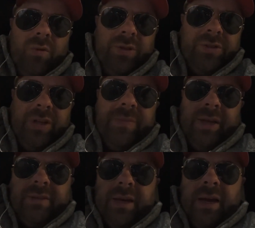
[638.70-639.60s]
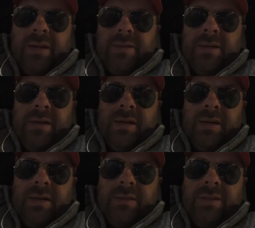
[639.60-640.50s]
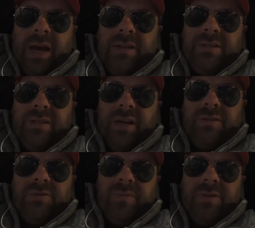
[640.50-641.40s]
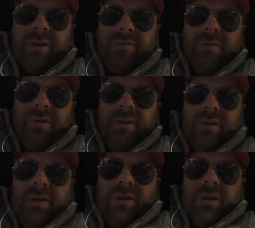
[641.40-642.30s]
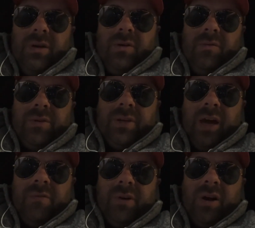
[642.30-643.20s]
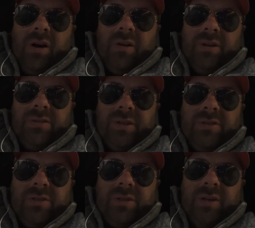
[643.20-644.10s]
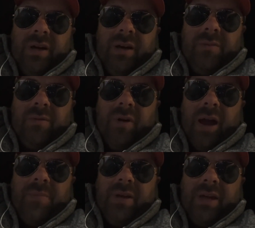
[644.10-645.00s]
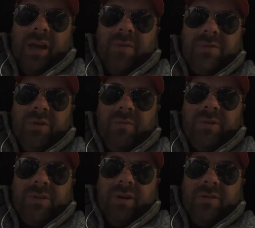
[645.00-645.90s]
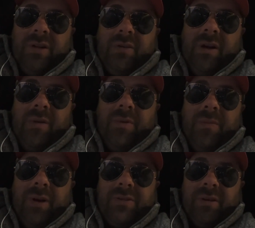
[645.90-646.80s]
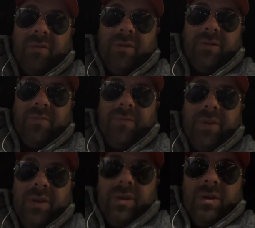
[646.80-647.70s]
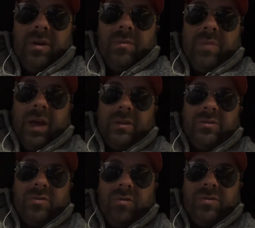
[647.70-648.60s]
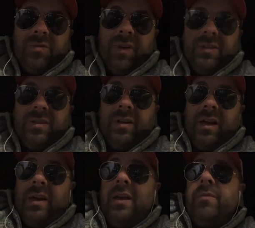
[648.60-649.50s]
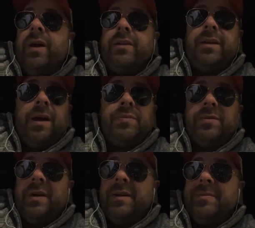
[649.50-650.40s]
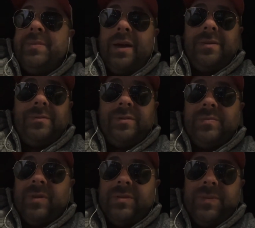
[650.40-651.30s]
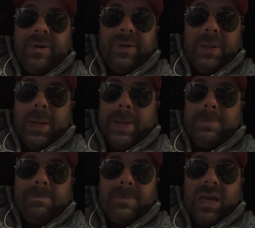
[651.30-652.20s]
We'll see about that. Jags and Texans will be tough. With Kevin calling such crappy games, no wins guaranteed. LB Browns, I agree with you. Peyton schooled Stefanski today. He ran laps around him. Peyton was much better today.